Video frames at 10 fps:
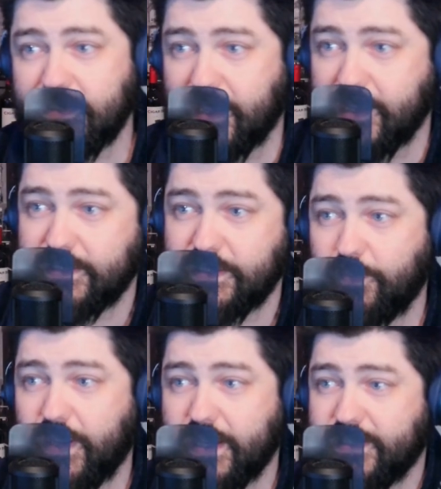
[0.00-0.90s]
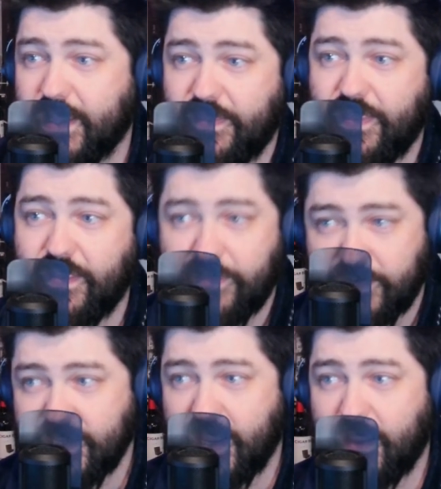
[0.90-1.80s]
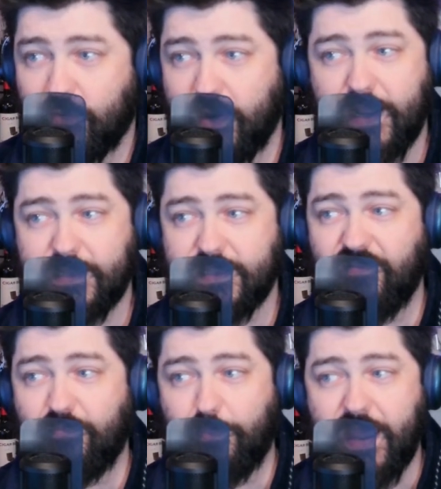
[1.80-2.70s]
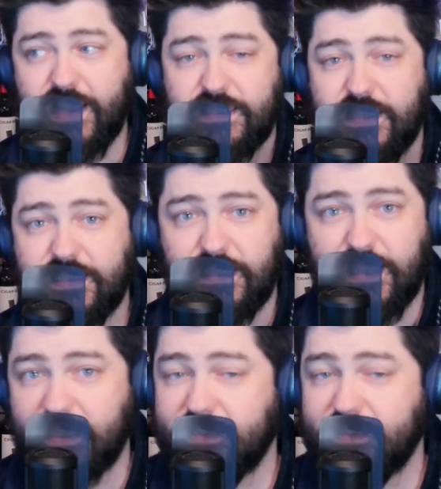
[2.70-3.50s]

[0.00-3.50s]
things is because they're saying critics have baselessly.